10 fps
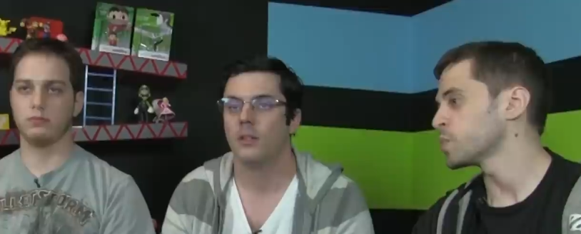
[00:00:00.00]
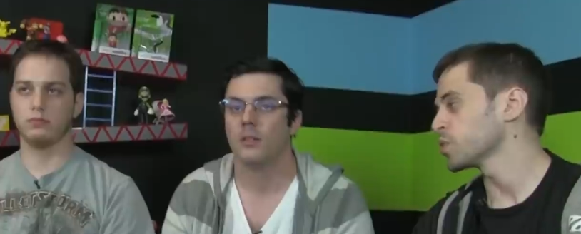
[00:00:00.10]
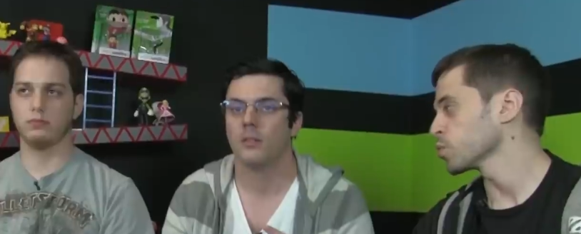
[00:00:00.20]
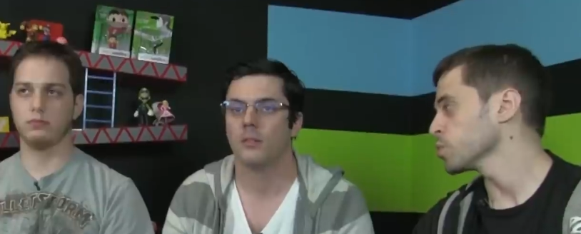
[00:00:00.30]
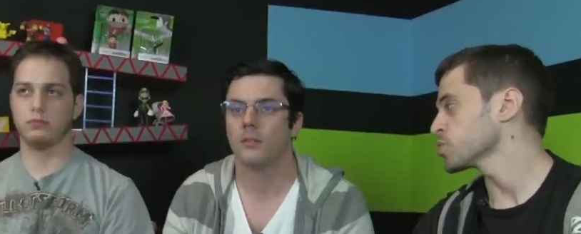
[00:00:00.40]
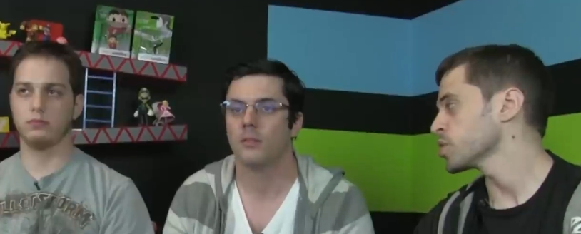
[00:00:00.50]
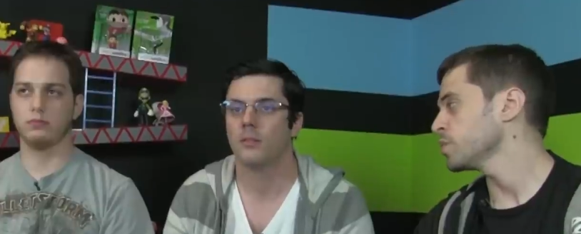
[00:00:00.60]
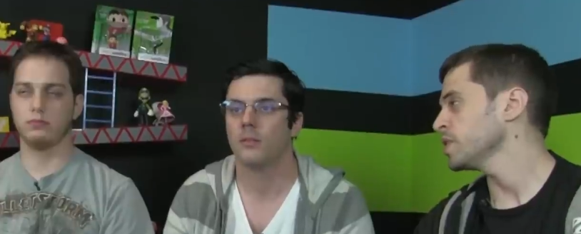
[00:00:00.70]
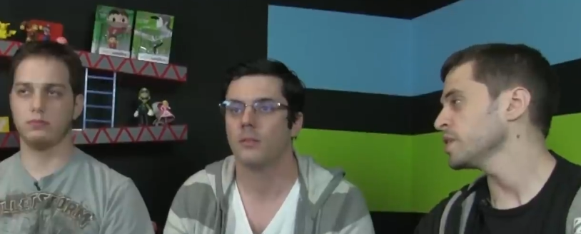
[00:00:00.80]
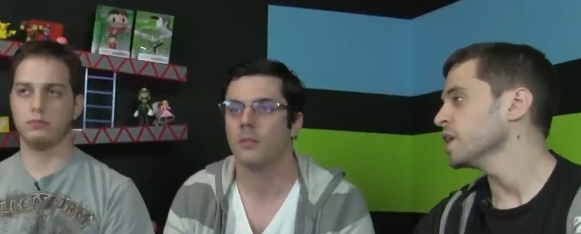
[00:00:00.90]
Speaker 1: but the rule
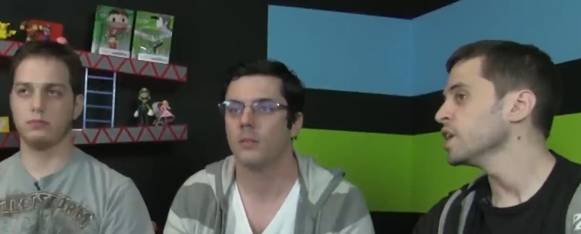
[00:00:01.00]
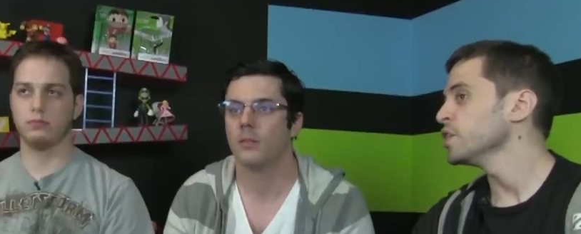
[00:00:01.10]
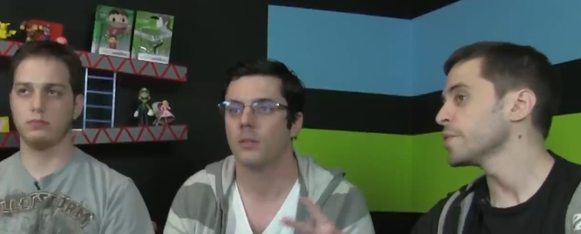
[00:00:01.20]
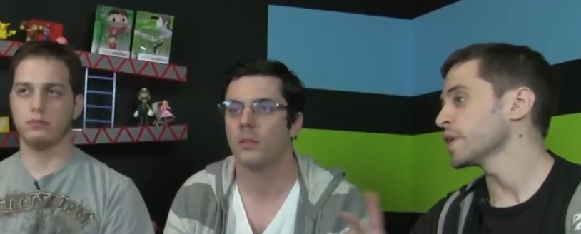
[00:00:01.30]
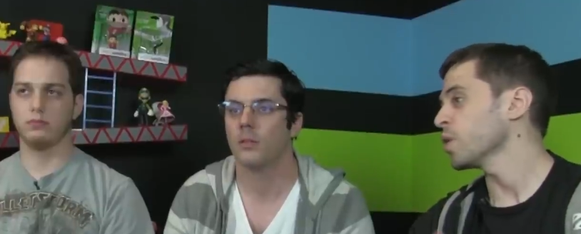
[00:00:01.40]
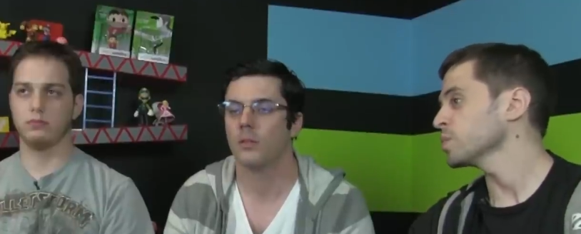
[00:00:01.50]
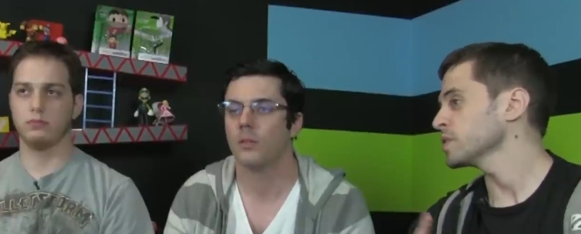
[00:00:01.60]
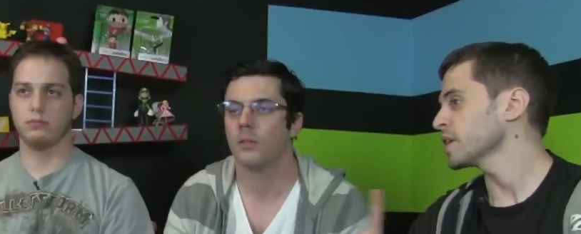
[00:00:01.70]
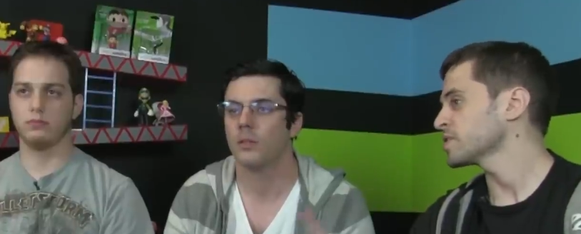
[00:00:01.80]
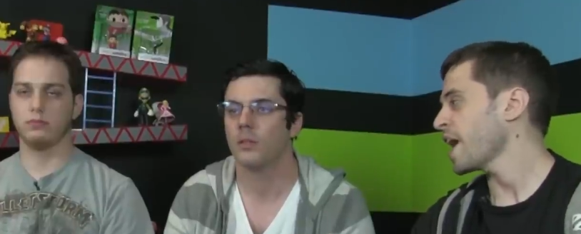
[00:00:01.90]
should be you can
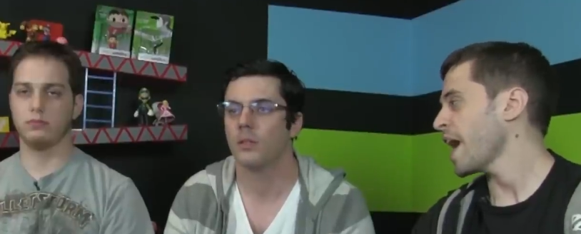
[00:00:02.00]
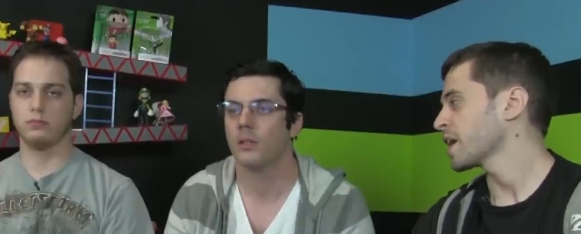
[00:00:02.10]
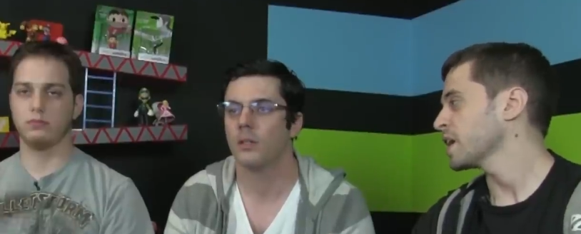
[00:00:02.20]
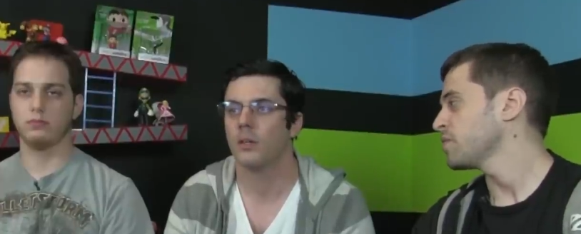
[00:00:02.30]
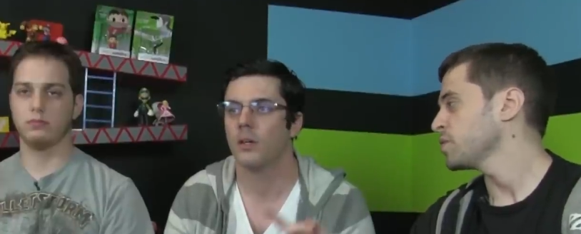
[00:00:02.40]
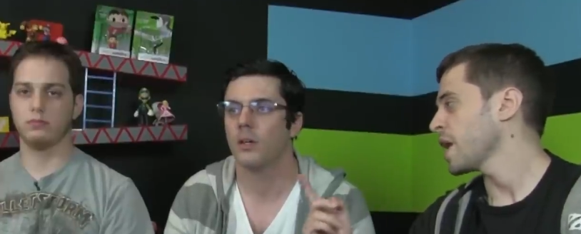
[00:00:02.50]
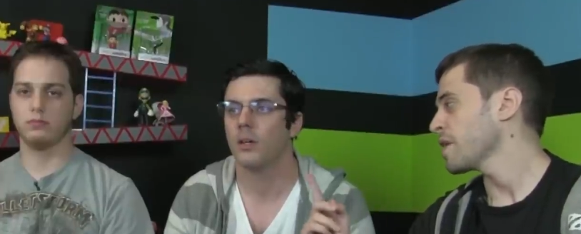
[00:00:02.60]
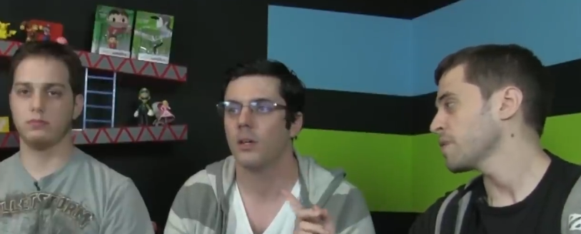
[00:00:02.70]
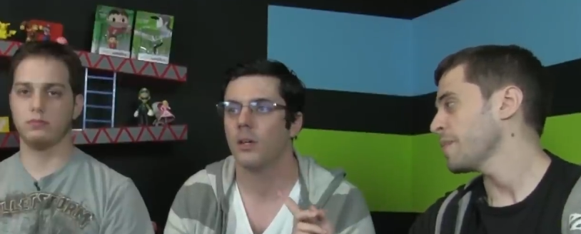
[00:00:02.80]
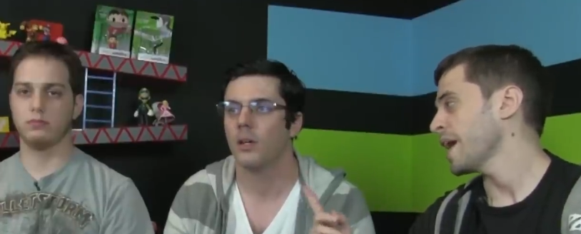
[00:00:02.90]
only attack if you
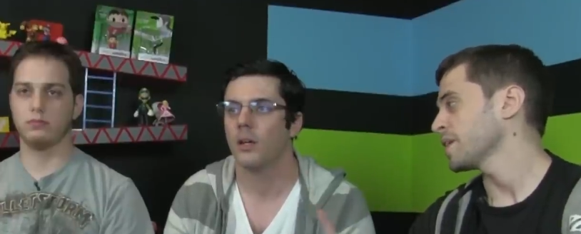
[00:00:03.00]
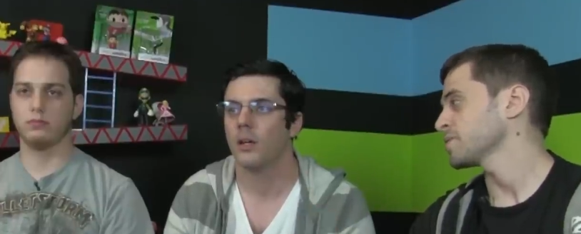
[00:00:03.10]
have a bat.